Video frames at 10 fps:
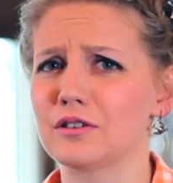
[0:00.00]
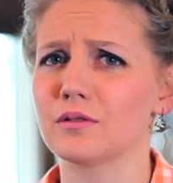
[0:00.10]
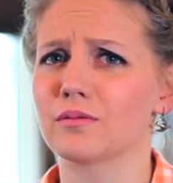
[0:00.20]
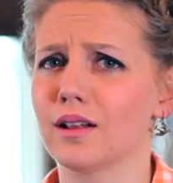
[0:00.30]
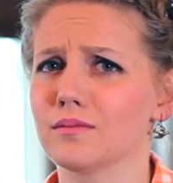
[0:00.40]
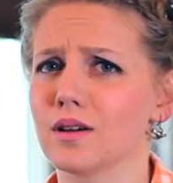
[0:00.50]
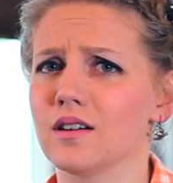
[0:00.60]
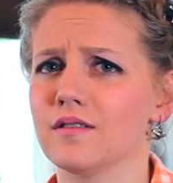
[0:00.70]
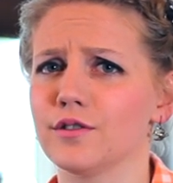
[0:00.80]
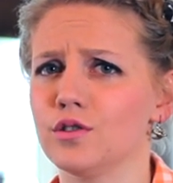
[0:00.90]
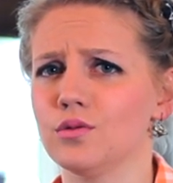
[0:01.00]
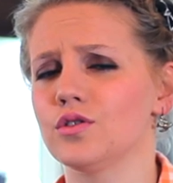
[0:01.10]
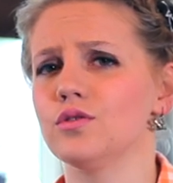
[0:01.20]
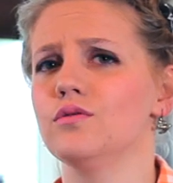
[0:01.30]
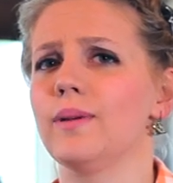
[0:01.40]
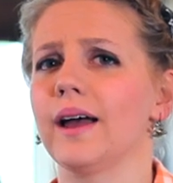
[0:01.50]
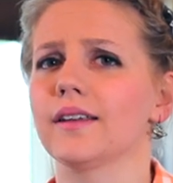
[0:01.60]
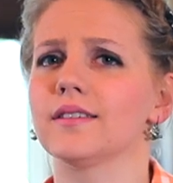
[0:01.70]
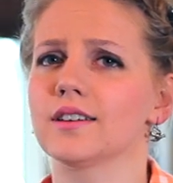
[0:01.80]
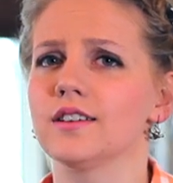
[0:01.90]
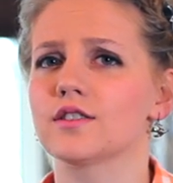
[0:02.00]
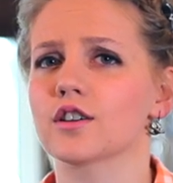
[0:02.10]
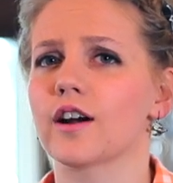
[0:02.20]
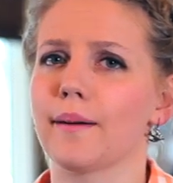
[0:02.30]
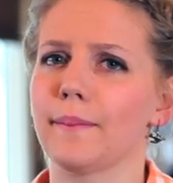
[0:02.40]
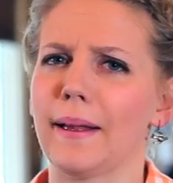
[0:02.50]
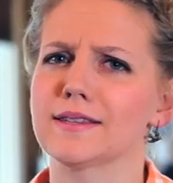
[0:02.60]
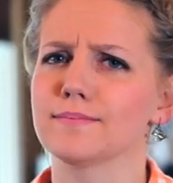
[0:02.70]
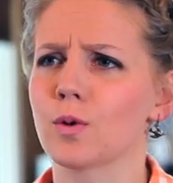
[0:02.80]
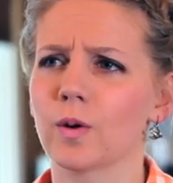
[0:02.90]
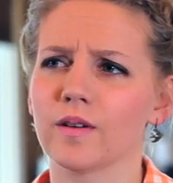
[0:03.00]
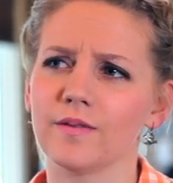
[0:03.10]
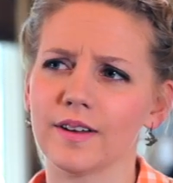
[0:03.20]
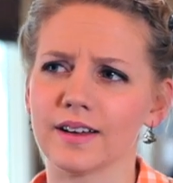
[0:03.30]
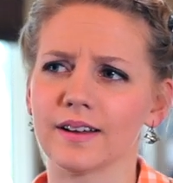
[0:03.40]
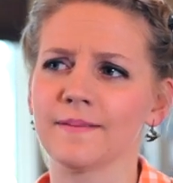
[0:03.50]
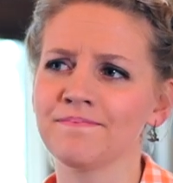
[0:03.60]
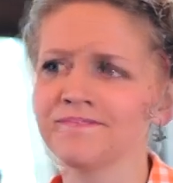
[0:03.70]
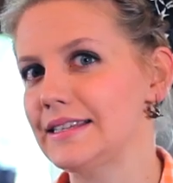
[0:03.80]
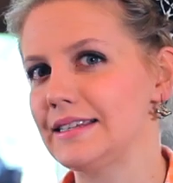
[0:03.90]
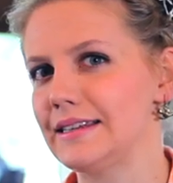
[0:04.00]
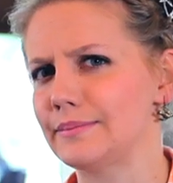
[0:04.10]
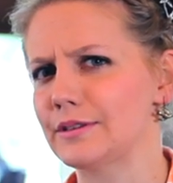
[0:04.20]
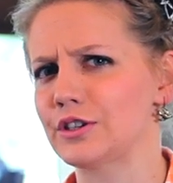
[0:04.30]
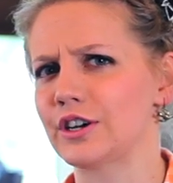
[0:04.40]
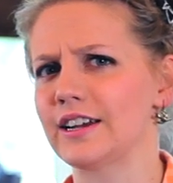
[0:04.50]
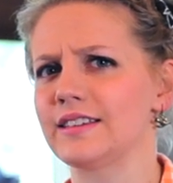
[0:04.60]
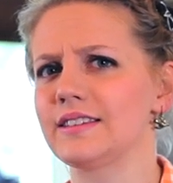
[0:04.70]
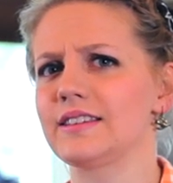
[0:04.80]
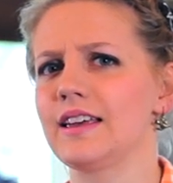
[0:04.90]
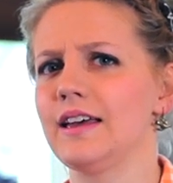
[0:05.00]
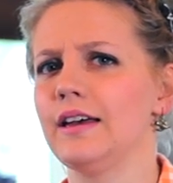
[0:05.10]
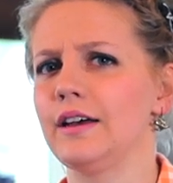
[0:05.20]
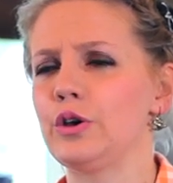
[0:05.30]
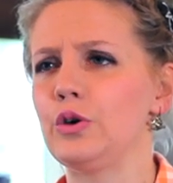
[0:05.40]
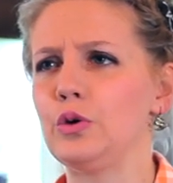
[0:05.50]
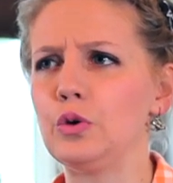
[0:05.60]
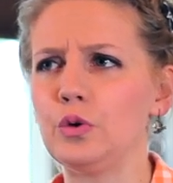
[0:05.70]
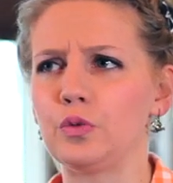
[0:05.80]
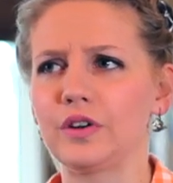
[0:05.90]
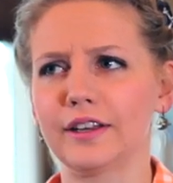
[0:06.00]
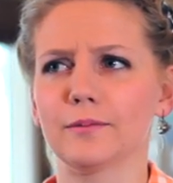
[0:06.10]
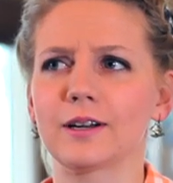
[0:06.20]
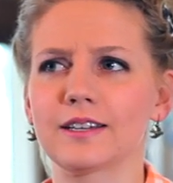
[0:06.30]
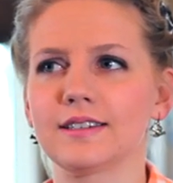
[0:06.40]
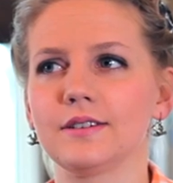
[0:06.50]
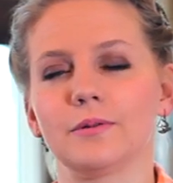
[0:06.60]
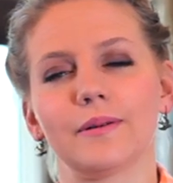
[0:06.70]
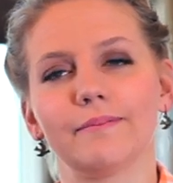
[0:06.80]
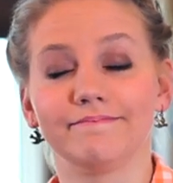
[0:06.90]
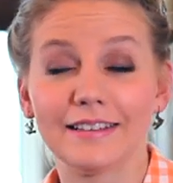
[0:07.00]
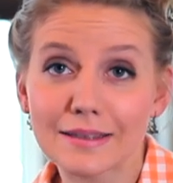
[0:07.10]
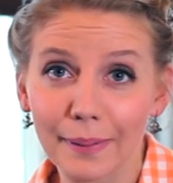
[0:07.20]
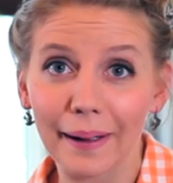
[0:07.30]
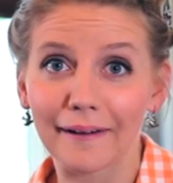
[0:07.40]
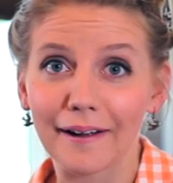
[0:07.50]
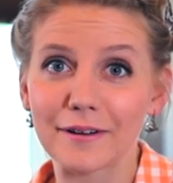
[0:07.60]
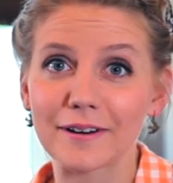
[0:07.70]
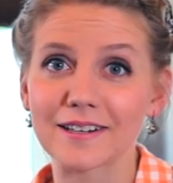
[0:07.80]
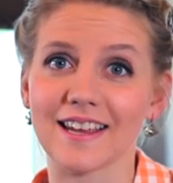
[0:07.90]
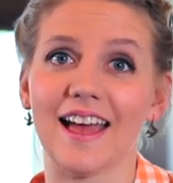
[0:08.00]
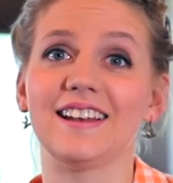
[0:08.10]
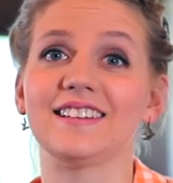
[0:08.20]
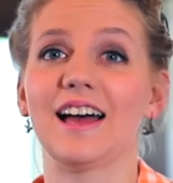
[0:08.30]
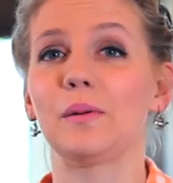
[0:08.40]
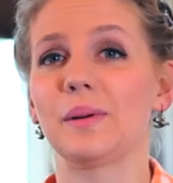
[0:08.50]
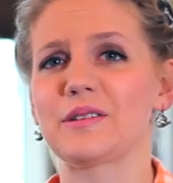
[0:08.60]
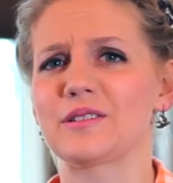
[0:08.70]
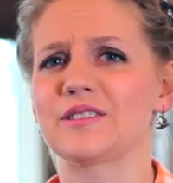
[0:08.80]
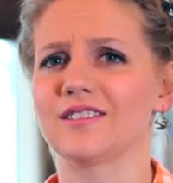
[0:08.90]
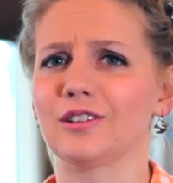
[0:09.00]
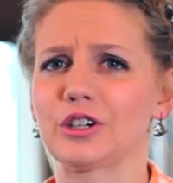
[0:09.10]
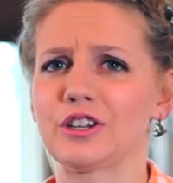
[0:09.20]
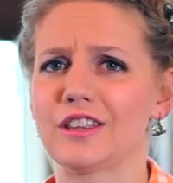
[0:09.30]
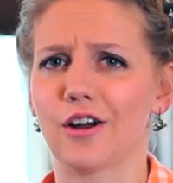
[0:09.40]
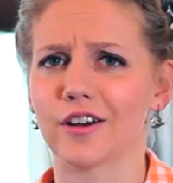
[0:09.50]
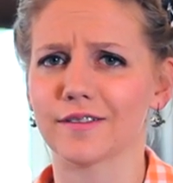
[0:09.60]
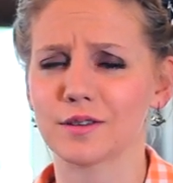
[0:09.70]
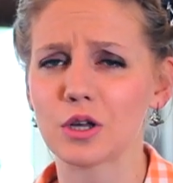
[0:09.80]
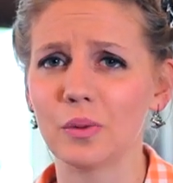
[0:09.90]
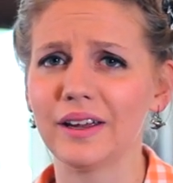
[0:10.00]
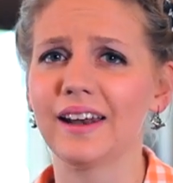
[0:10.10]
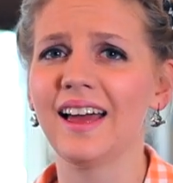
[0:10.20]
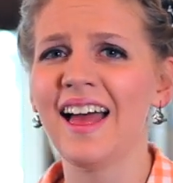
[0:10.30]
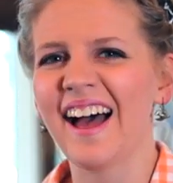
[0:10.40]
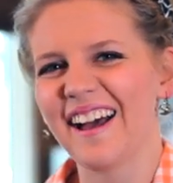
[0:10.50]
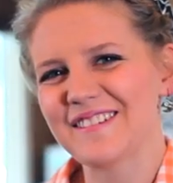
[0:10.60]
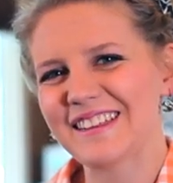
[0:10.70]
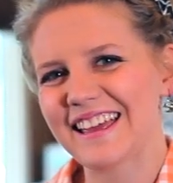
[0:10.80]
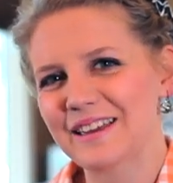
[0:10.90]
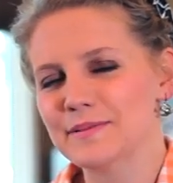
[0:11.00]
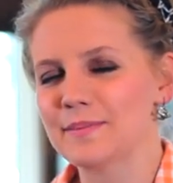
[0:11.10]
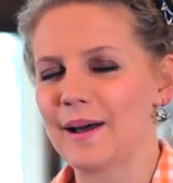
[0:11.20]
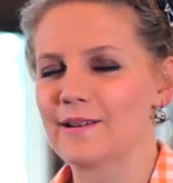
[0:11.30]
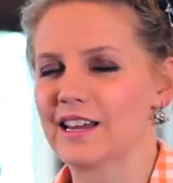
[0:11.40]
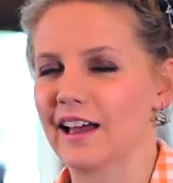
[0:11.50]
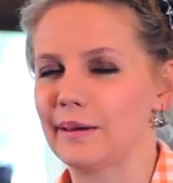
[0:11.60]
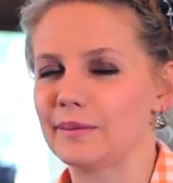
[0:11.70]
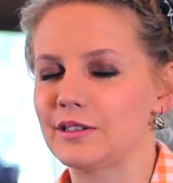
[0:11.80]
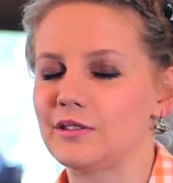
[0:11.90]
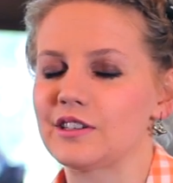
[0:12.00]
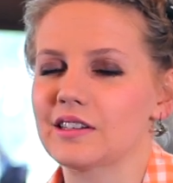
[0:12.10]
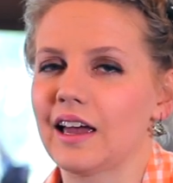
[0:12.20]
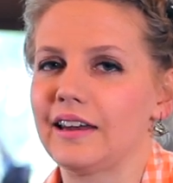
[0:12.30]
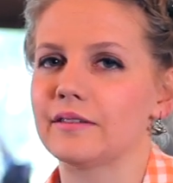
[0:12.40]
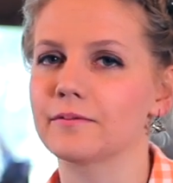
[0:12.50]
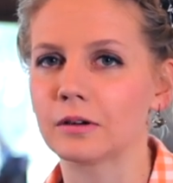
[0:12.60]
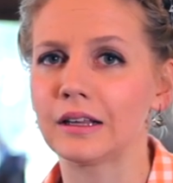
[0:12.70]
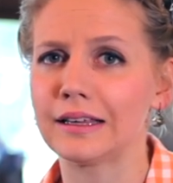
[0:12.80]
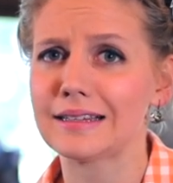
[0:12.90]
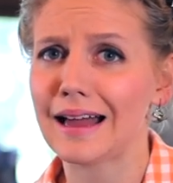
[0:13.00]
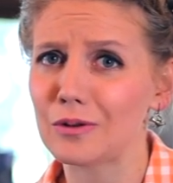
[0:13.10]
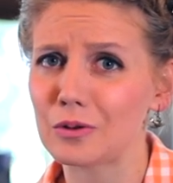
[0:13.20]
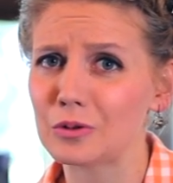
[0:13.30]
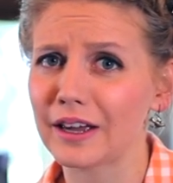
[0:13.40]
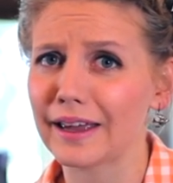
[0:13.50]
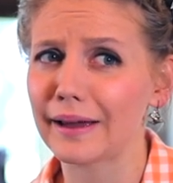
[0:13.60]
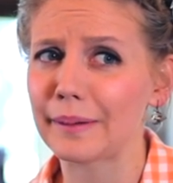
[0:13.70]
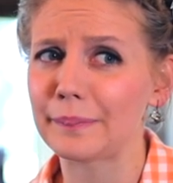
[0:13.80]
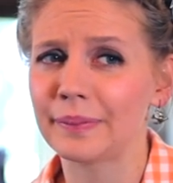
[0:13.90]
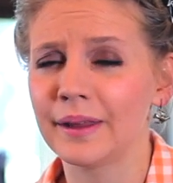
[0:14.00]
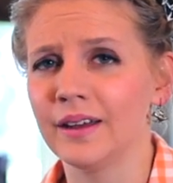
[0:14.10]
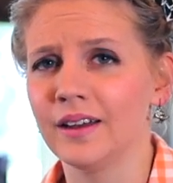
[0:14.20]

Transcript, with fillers: to the realm of YouTube and Instagram as more of a seamstress who really wants to inspire others and help others learn the art of sewing, I felt like it was about time to just kind of release how old I am.